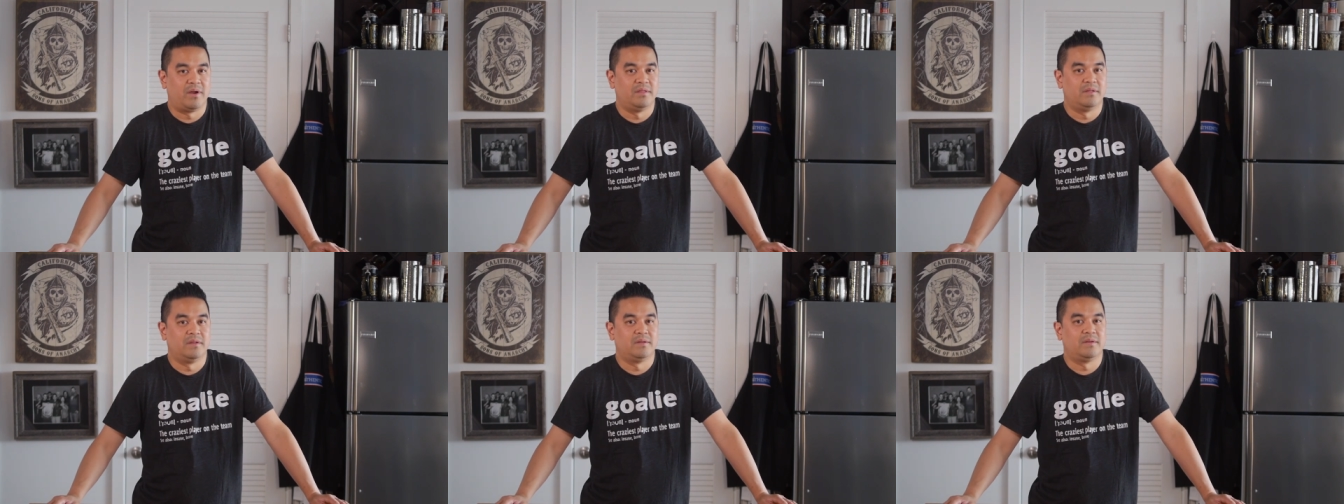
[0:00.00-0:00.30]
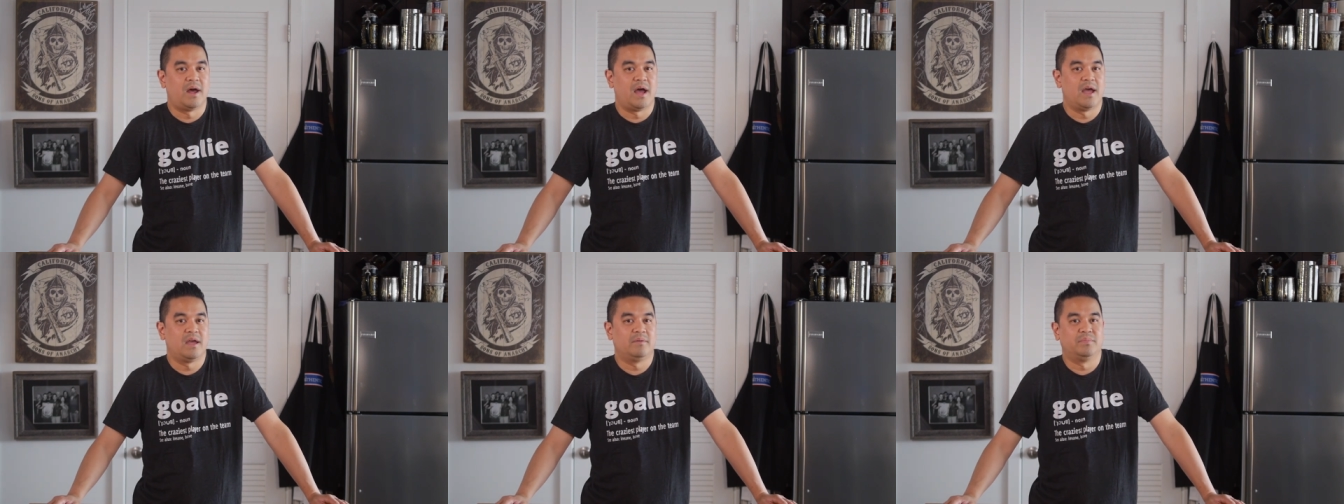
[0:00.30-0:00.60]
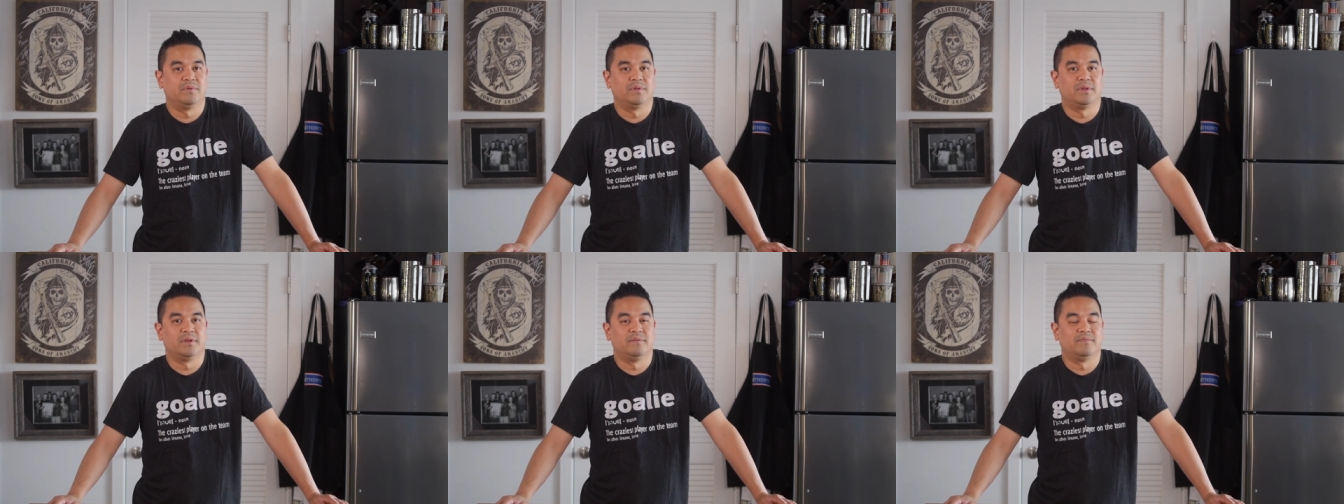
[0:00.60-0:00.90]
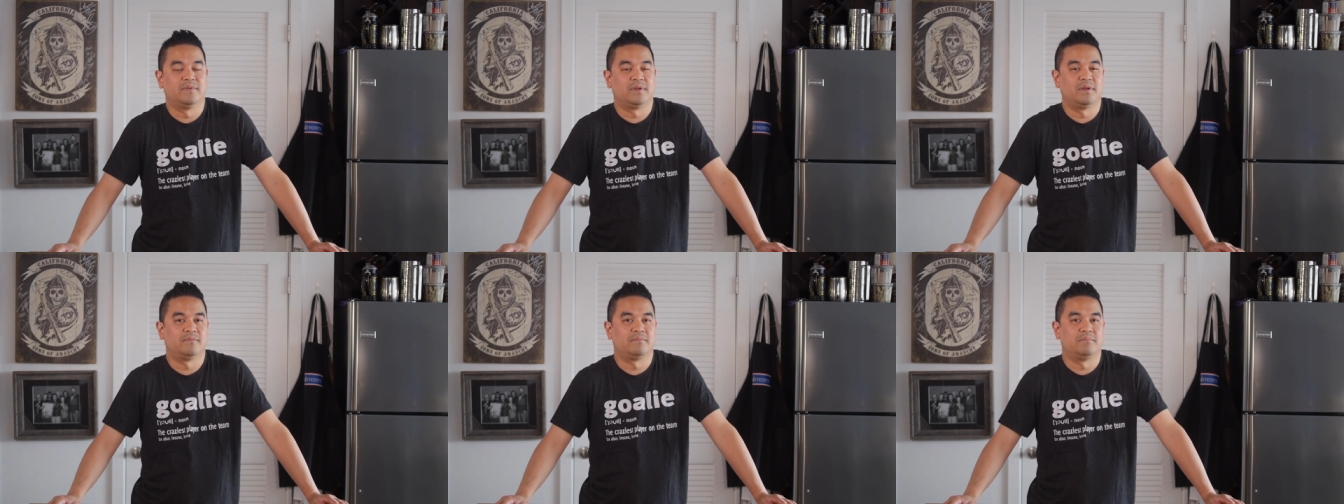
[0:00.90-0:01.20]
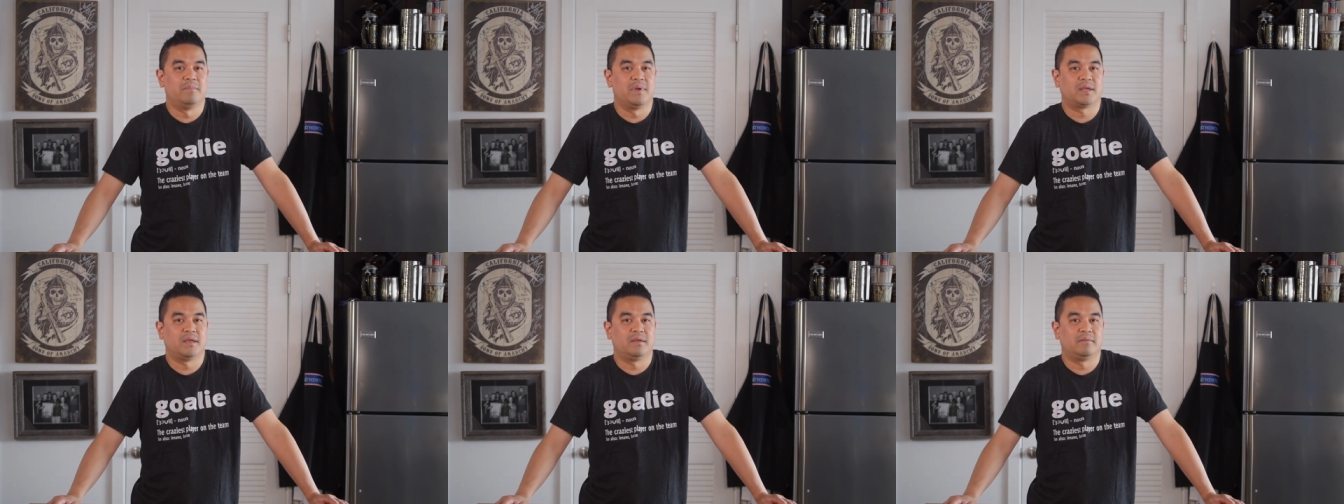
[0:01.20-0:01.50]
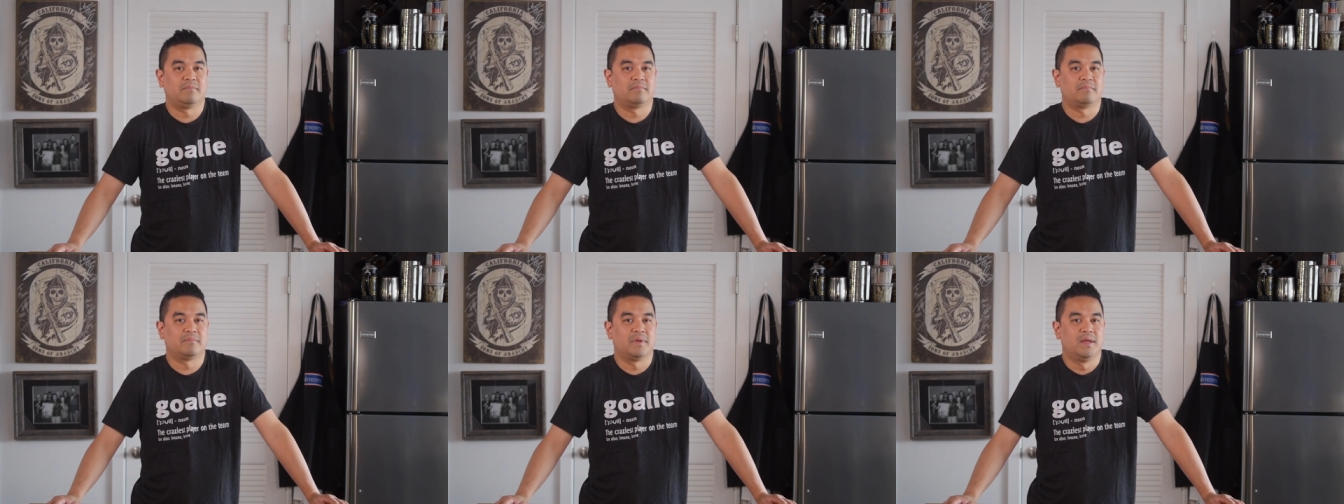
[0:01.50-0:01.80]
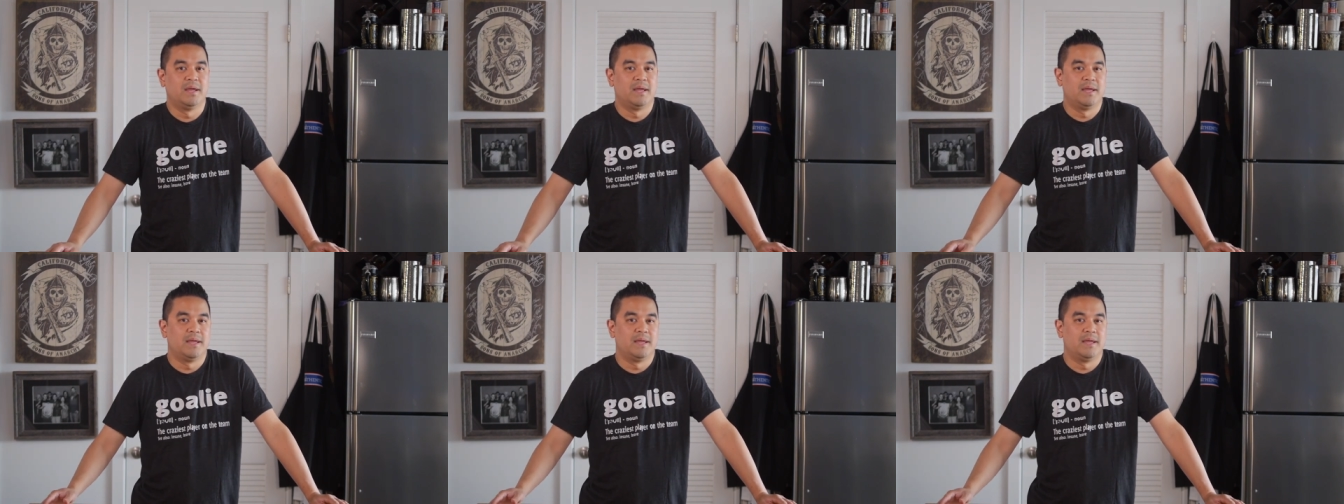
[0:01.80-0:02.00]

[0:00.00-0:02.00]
And that I believe that it making